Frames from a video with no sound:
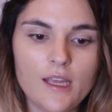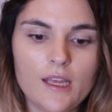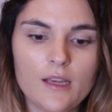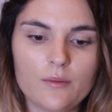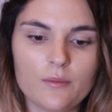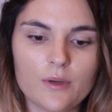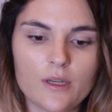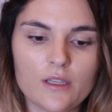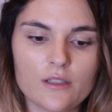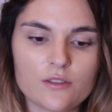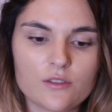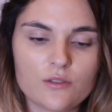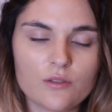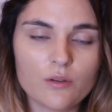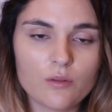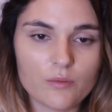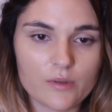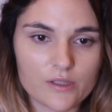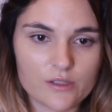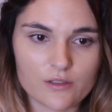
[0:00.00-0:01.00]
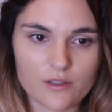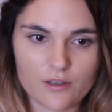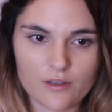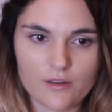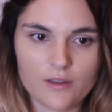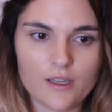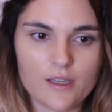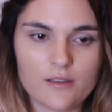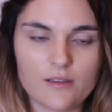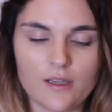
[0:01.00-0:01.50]
which we
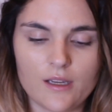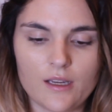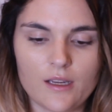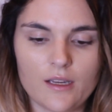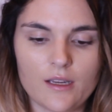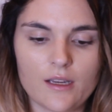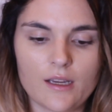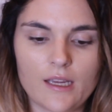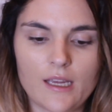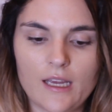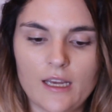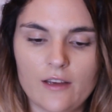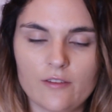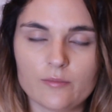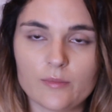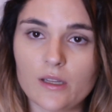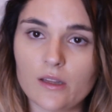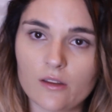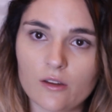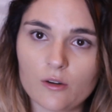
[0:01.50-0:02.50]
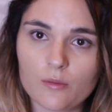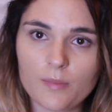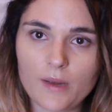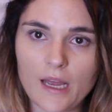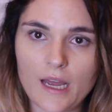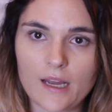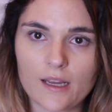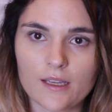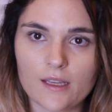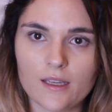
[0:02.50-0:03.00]
started that day. I have my little
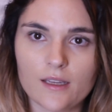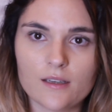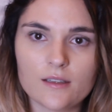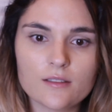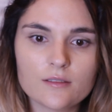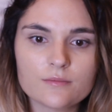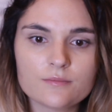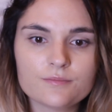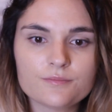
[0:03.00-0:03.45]
packet.